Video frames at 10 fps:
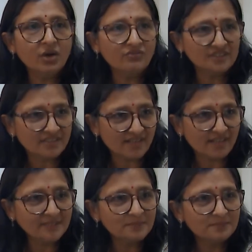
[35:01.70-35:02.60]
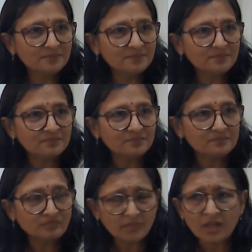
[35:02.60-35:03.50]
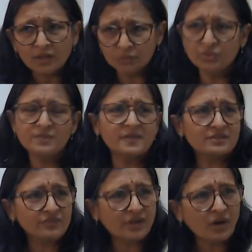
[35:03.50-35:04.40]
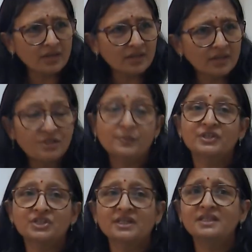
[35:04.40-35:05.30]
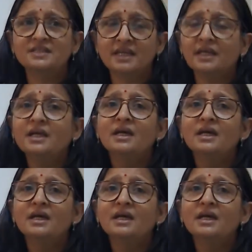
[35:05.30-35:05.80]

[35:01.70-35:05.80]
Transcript: of the drug to specific organ, especially say